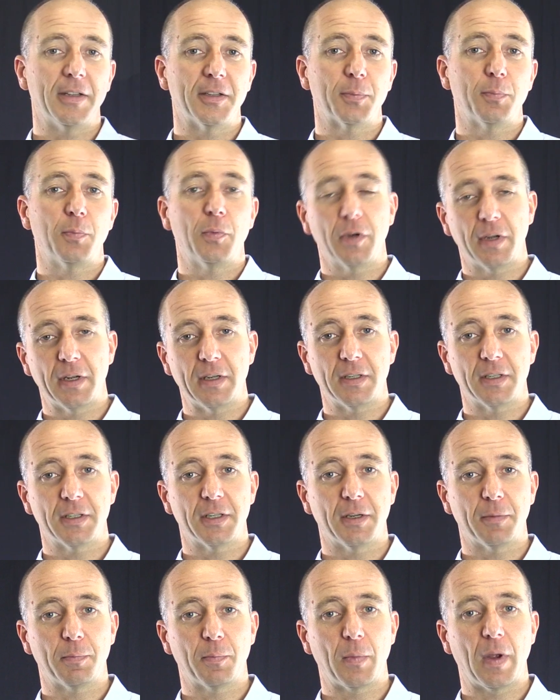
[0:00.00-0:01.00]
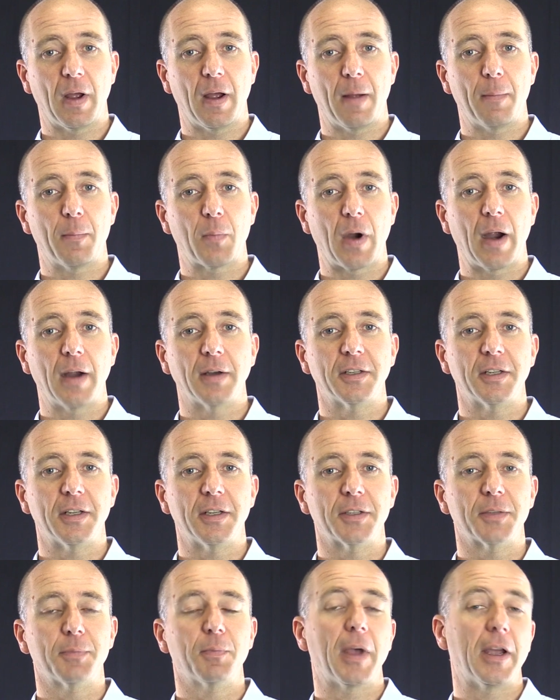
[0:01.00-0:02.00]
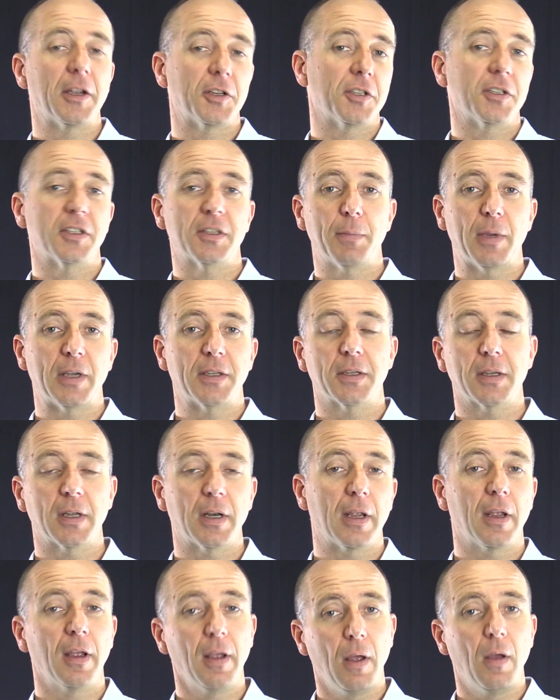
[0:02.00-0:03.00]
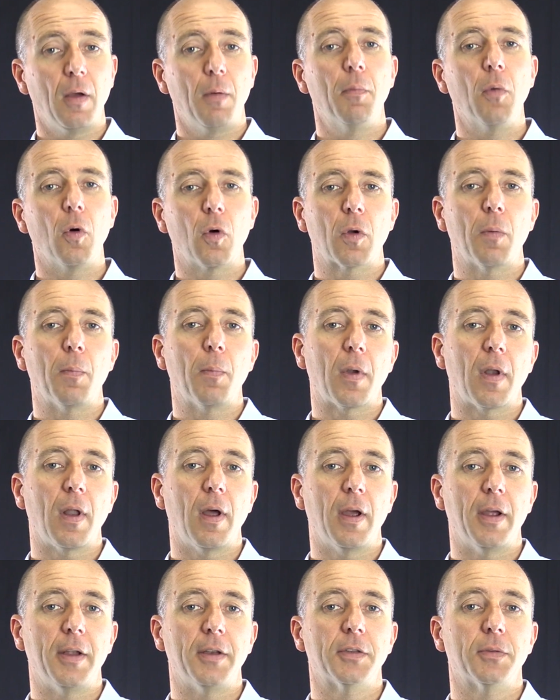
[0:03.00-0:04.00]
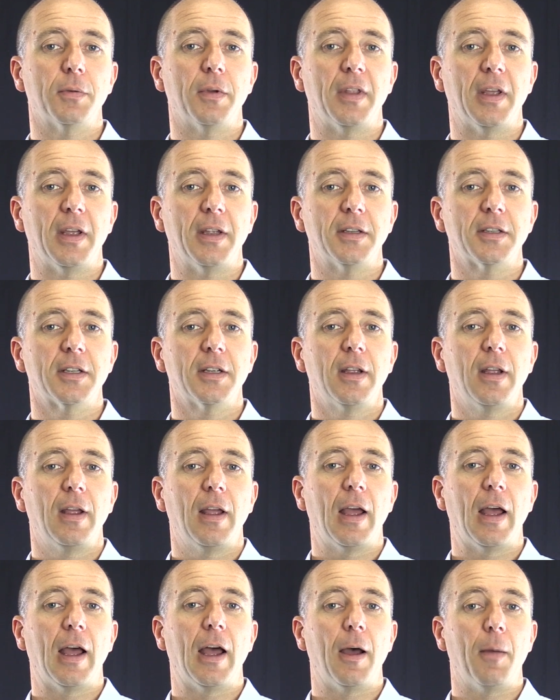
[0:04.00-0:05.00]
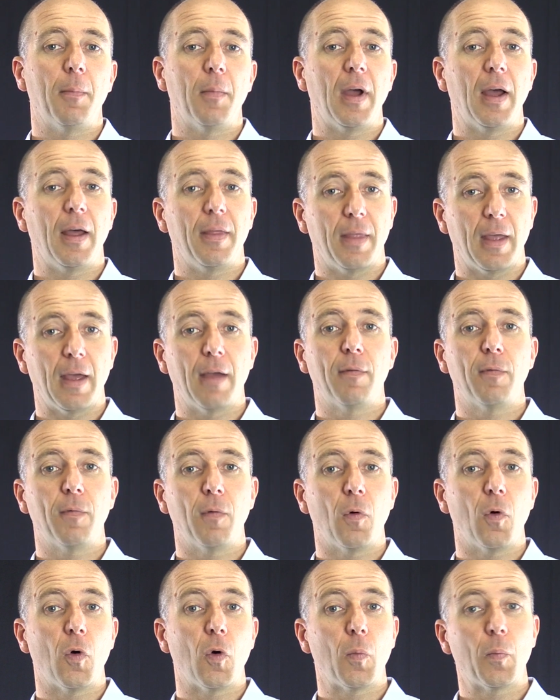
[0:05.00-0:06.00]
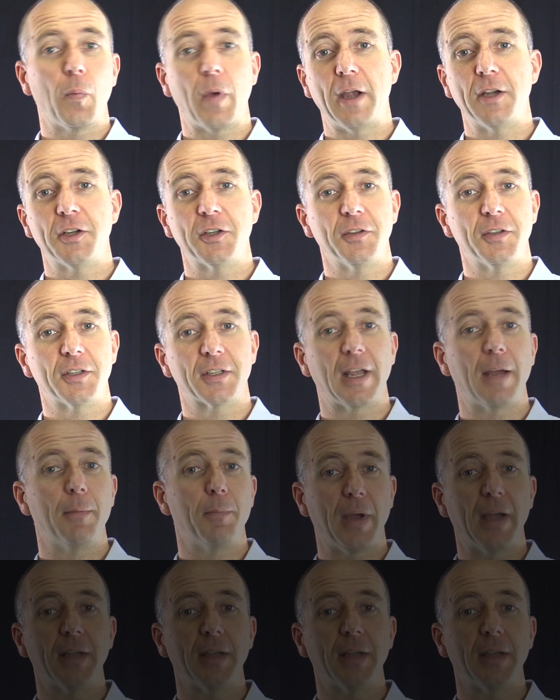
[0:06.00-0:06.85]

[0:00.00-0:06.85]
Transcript: is put into practice. Patients are basically more compliant with it, and therefore patients get